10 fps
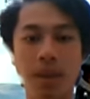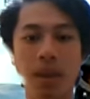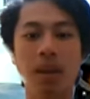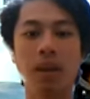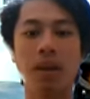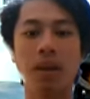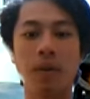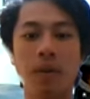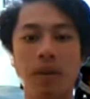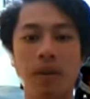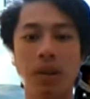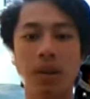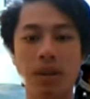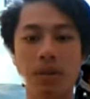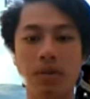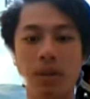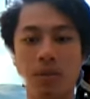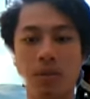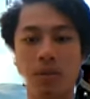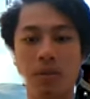We were only told to
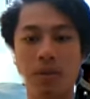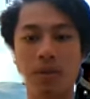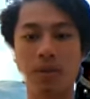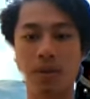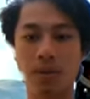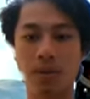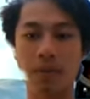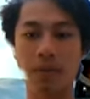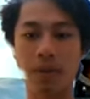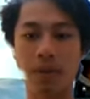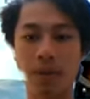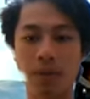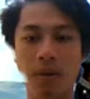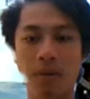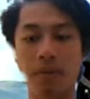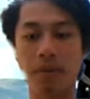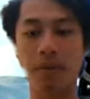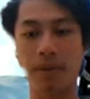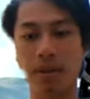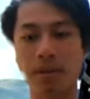watch the video of remarks
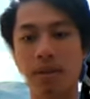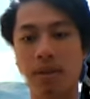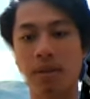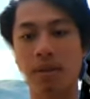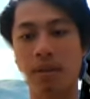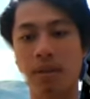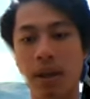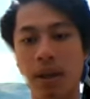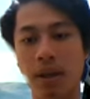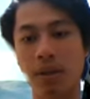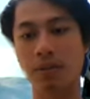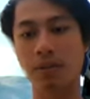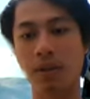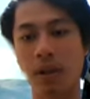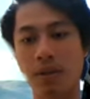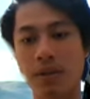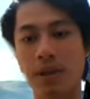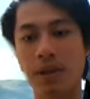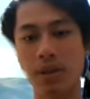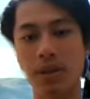and long speeches
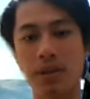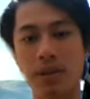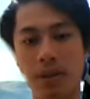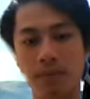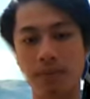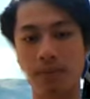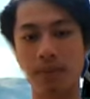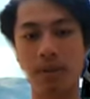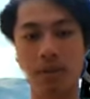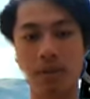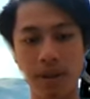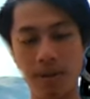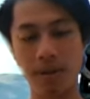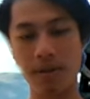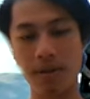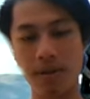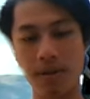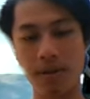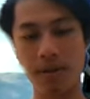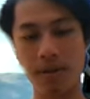from the rectors,
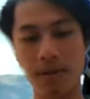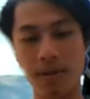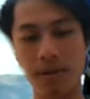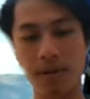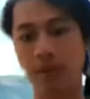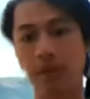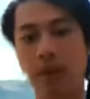deans,